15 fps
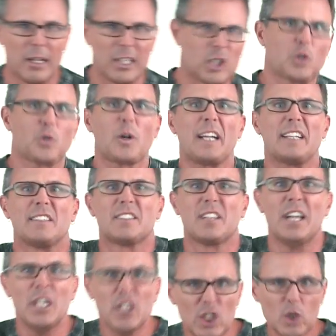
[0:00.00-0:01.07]
grunt,
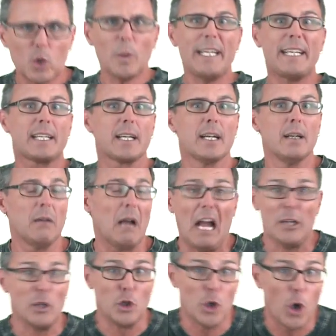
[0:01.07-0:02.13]
squeak
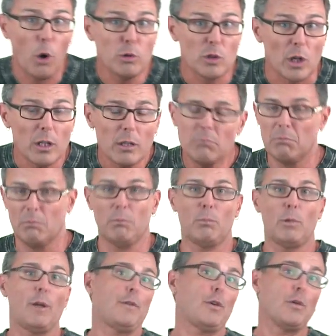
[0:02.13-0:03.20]
and yodel,
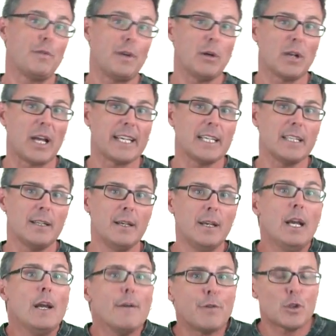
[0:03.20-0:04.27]
if you feel like it,
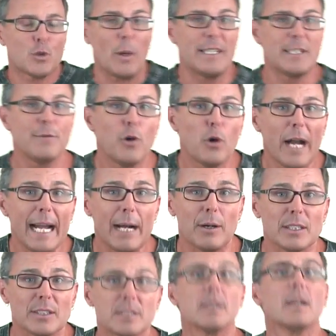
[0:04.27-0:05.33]
for 24
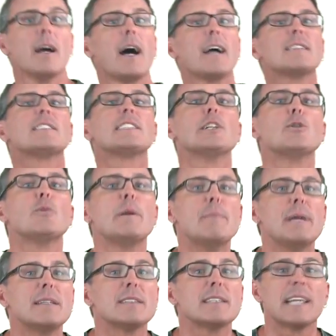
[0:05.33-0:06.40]
hours until we
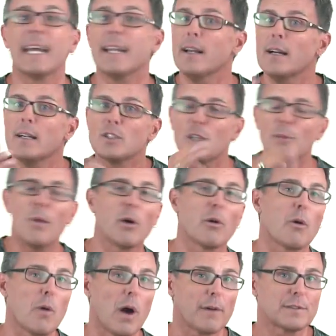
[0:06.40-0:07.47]
meet again
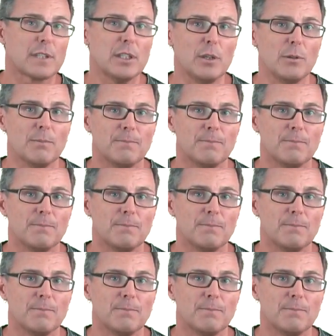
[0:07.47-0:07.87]
tomorrow afternoon.